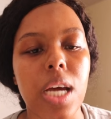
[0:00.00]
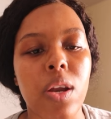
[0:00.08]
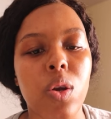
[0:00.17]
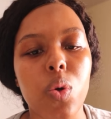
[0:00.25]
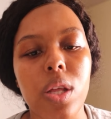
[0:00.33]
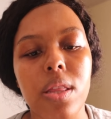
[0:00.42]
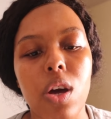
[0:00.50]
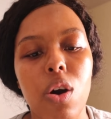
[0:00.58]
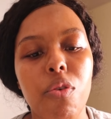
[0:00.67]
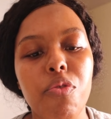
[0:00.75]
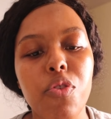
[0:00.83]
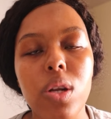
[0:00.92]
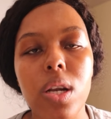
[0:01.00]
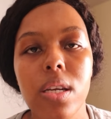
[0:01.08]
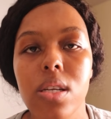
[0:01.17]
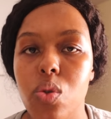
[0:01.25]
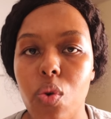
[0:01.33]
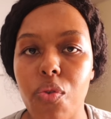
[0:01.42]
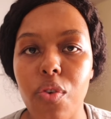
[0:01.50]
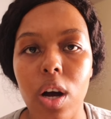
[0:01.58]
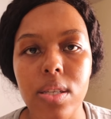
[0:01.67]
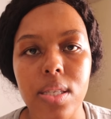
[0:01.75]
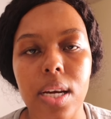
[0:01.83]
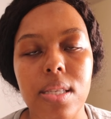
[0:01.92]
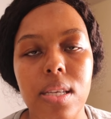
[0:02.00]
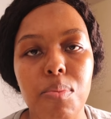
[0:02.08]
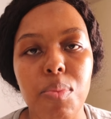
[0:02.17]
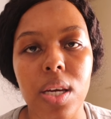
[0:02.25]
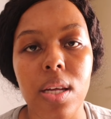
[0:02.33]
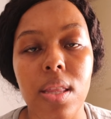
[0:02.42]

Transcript: I know that there are a few ladies who have contacted me.